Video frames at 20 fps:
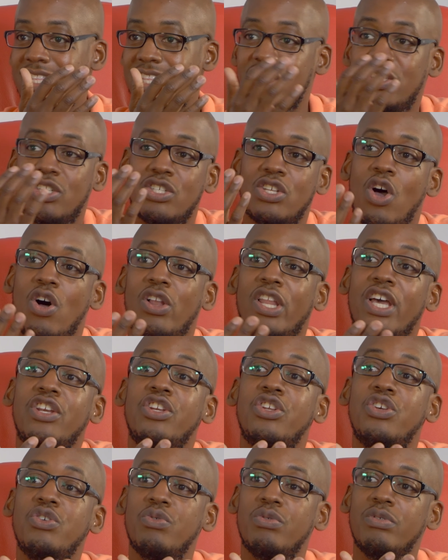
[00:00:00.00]
this is all I
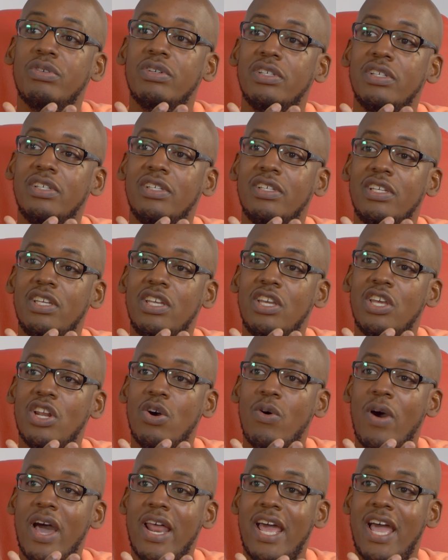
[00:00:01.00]
knew. Yeah. You
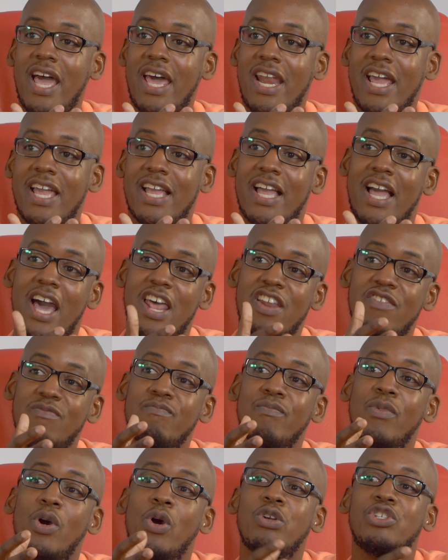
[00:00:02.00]
know, and I, and I kind of
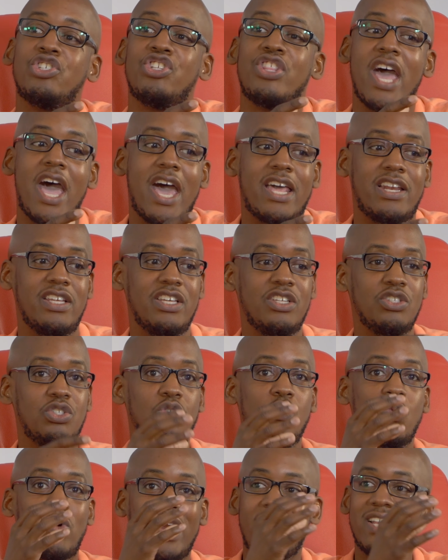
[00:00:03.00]
merged that
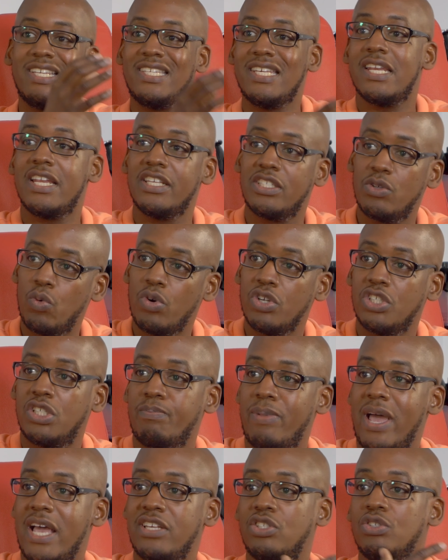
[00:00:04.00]
into what I did as a
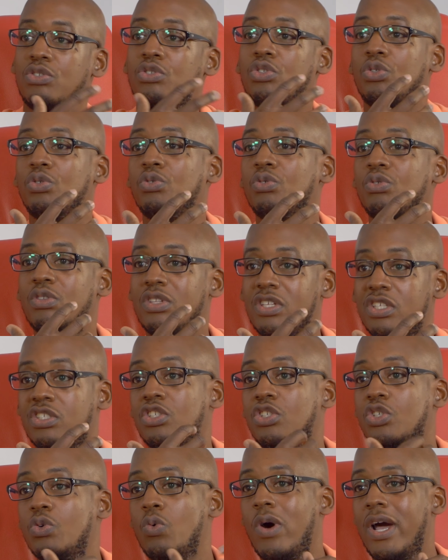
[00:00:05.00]
worship pastor into
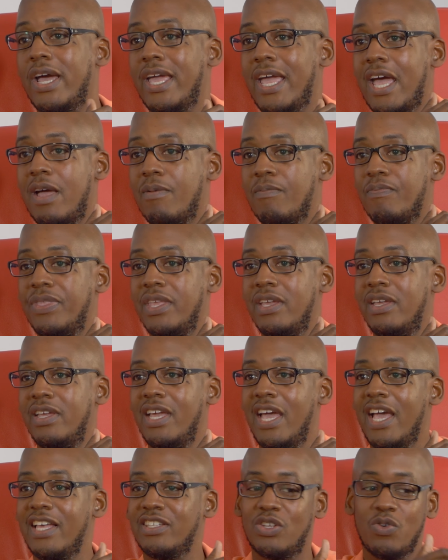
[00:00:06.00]
this is who I am.
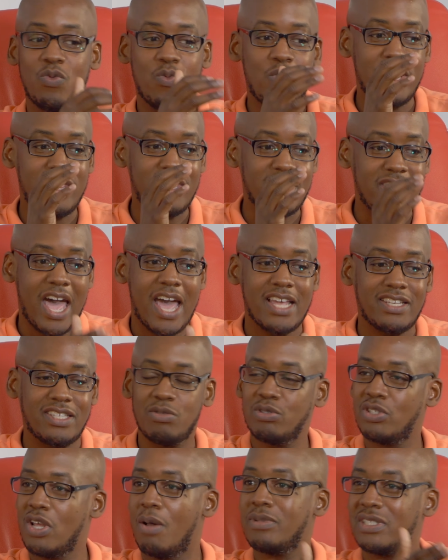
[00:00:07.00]
And so when that,
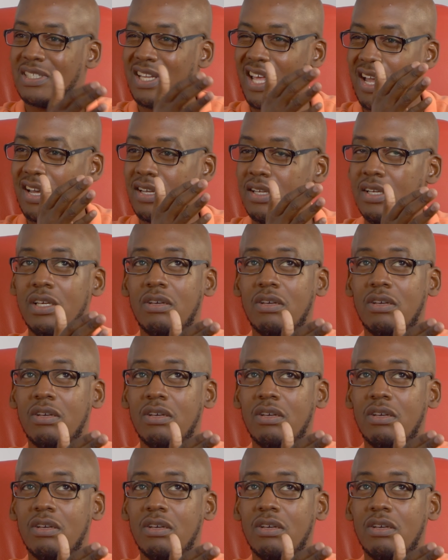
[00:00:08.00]
it was almost like a, it